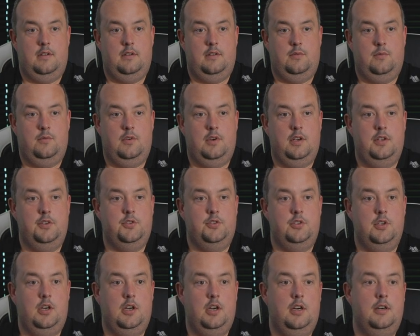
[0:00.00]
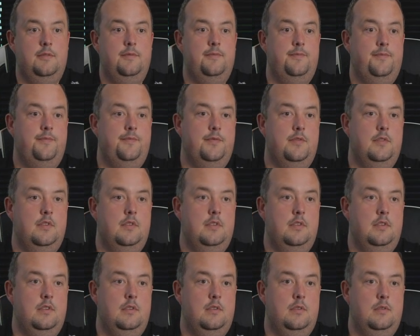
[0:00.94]
What a shot.
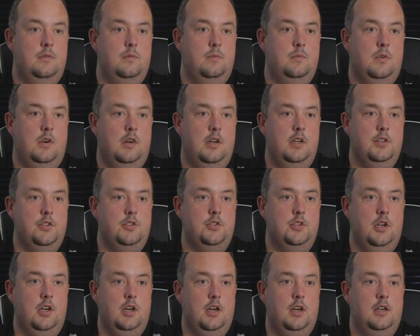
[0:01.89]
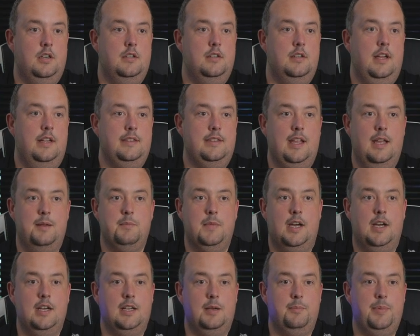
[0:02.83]
What a shot.
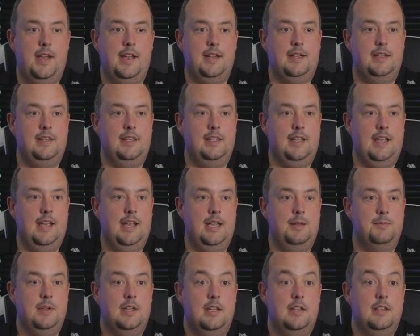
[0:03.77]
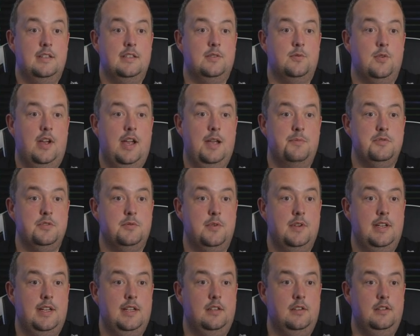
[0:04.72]
Denmark are back in the game. This is what happens when
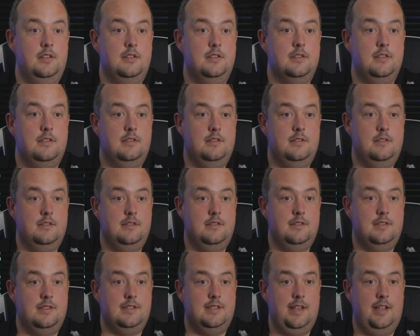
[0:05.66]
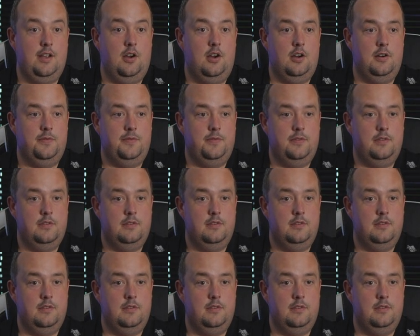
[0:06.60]
England sit off.